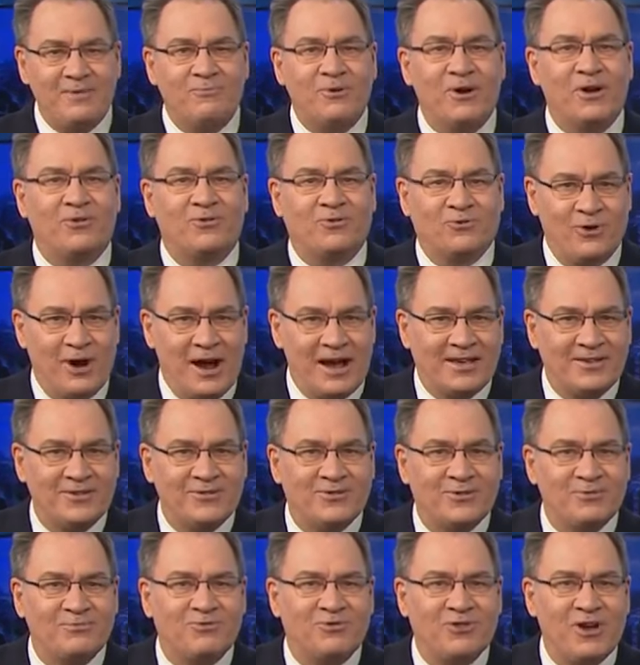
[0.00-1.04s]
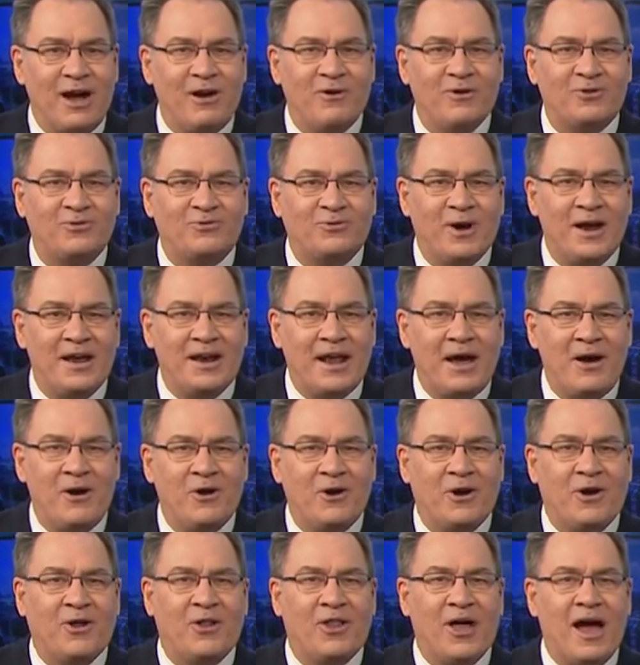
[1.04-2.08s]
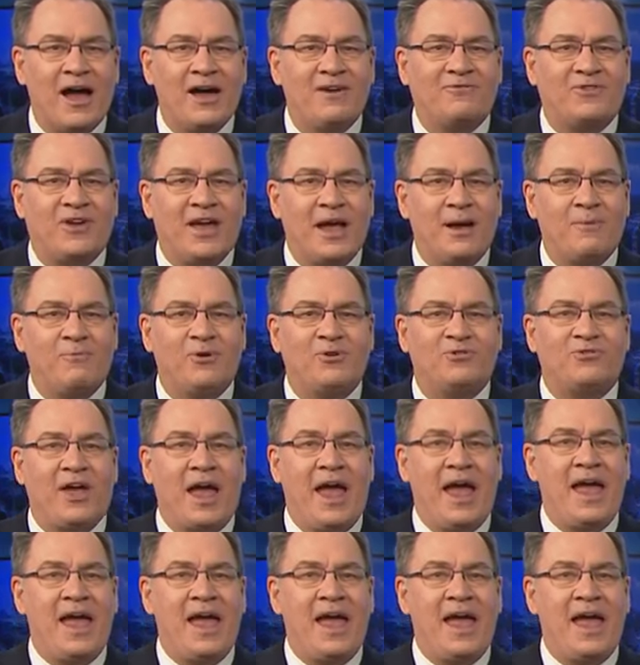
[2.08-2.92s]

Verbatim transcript: We're tracking some showers right now on our live cameras